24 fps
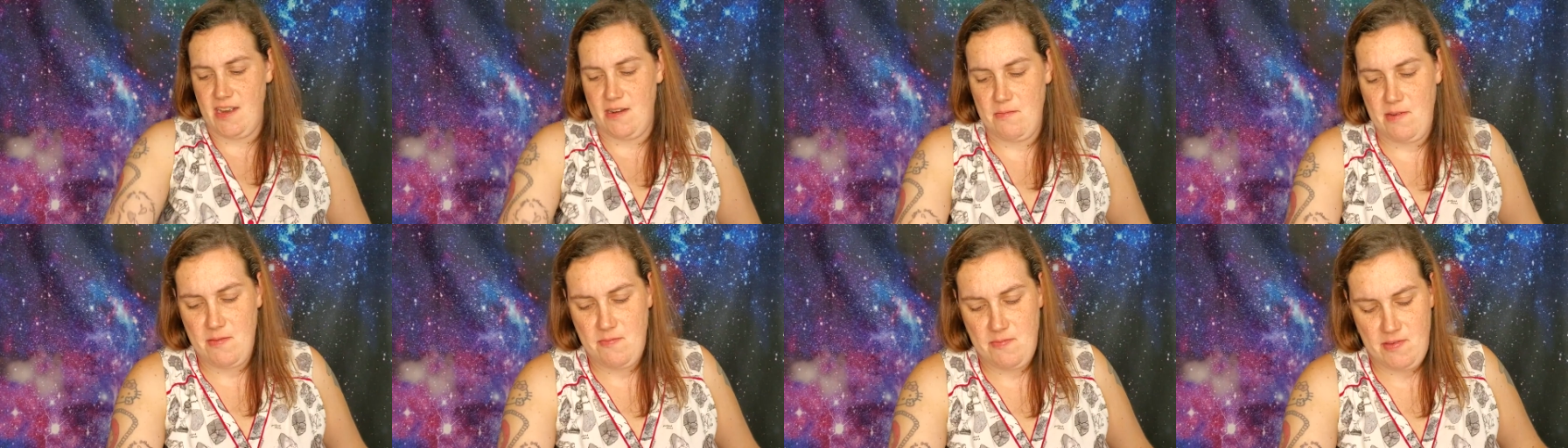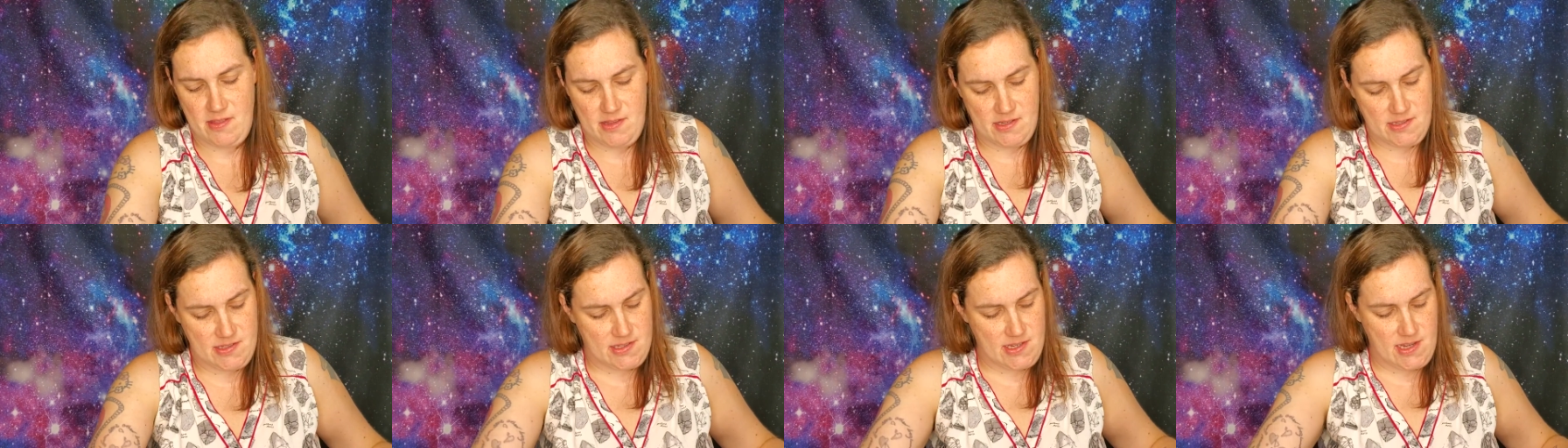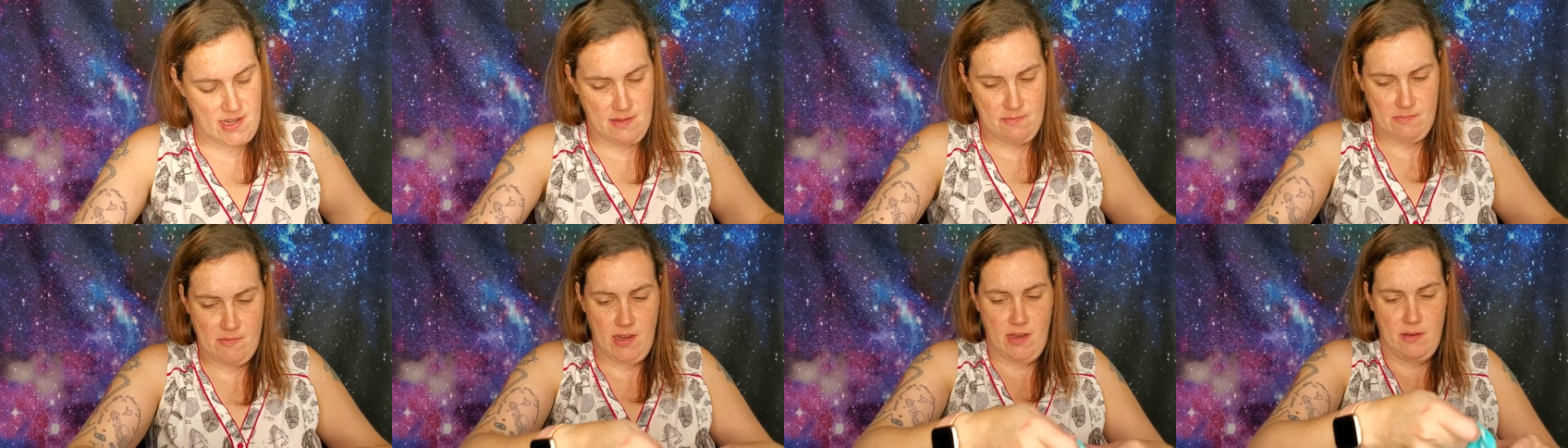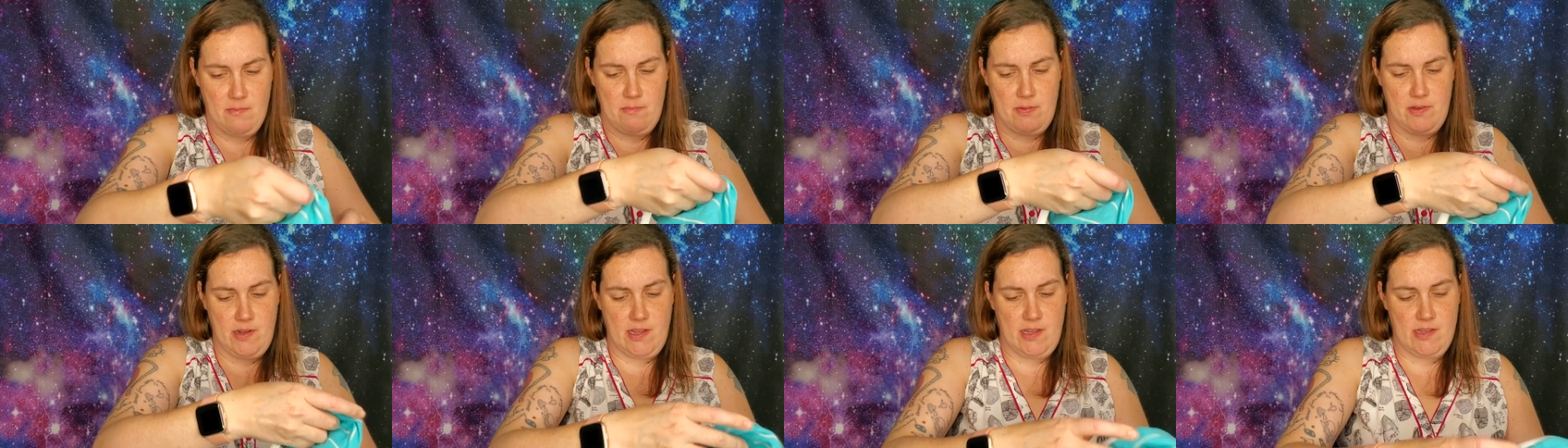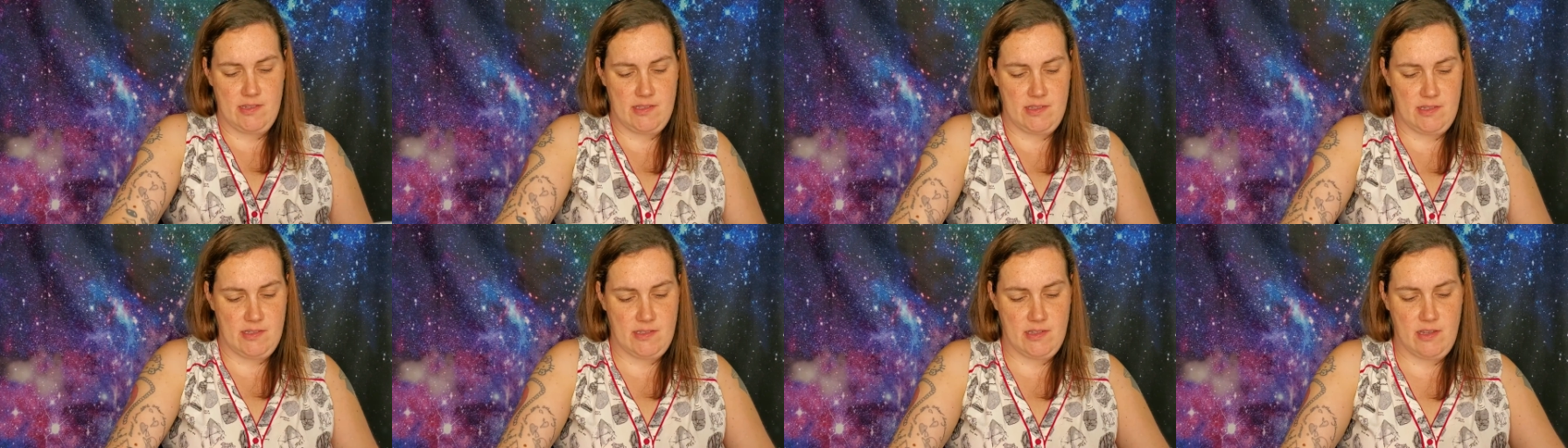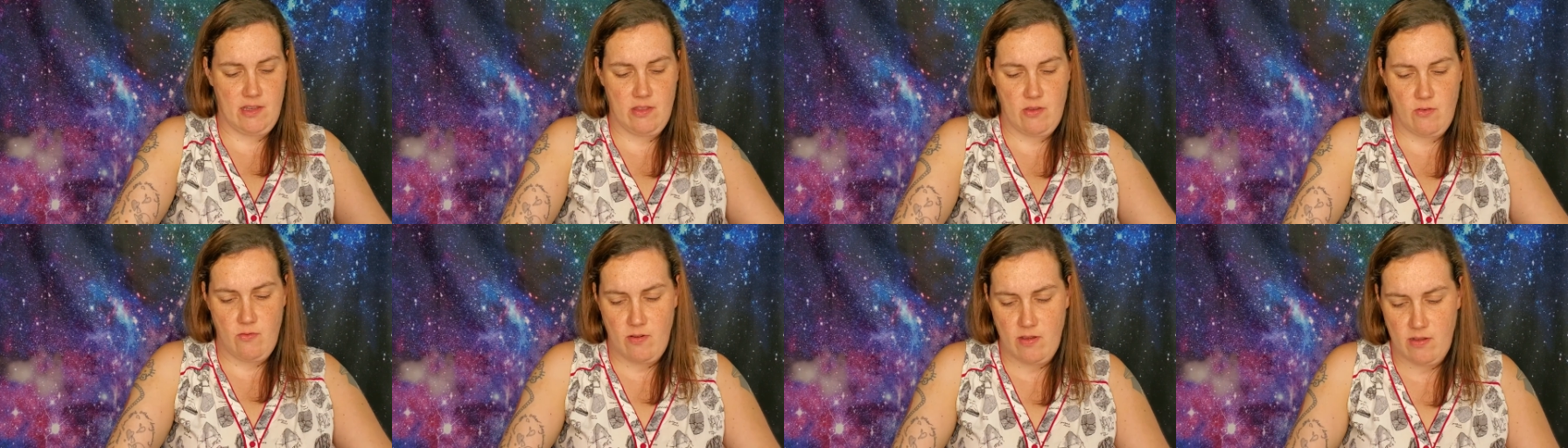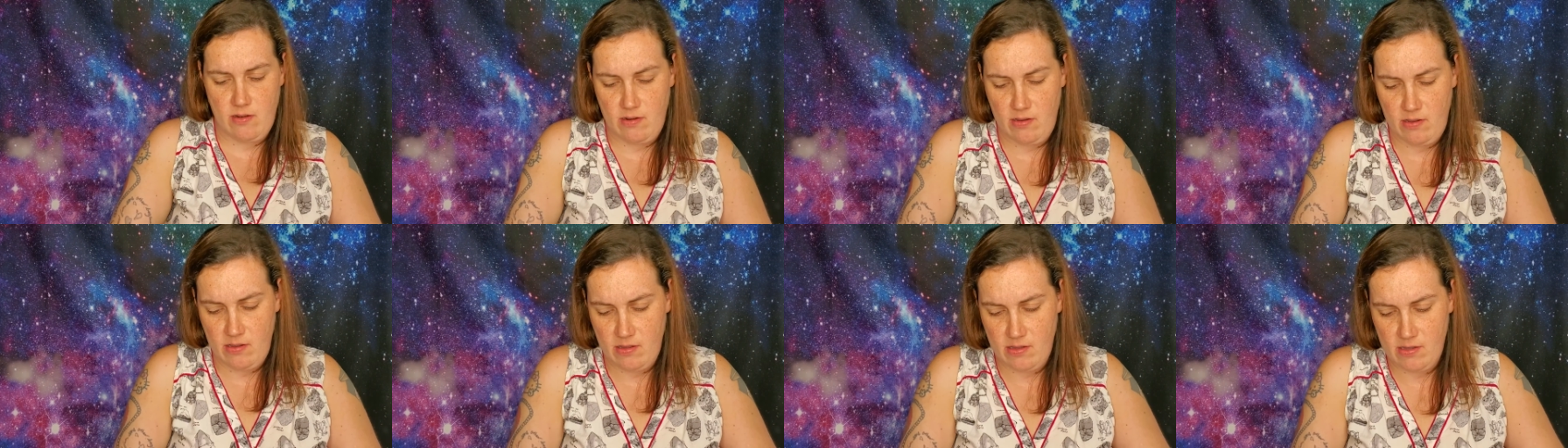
It might be the same company as this other one.